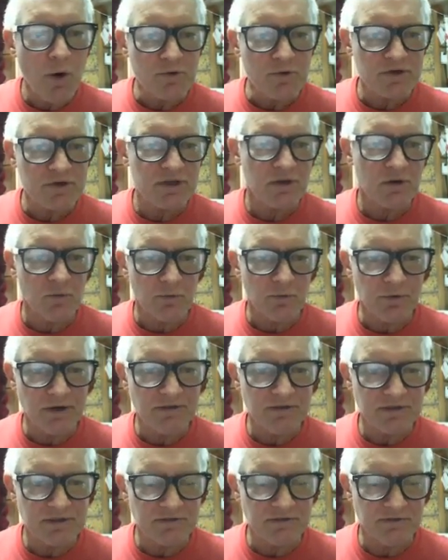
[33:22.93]
quote,
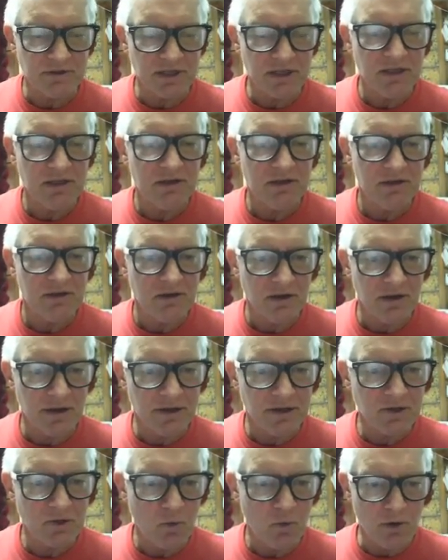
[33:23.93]
relatively,
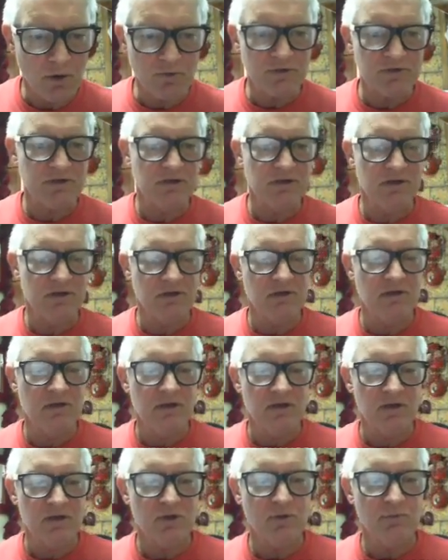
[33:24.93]
unquote,
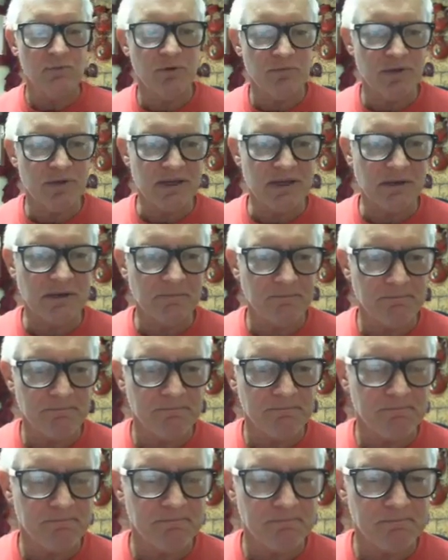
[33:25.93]
human
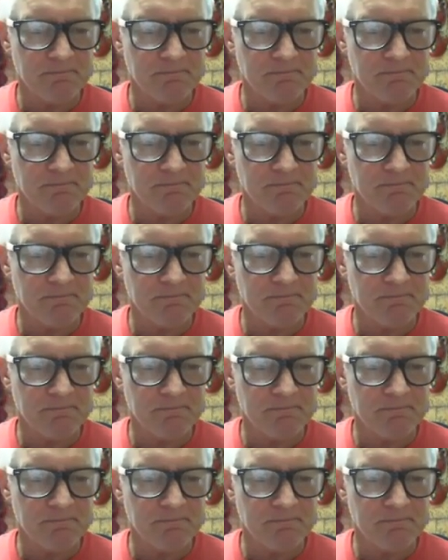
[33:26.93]
being.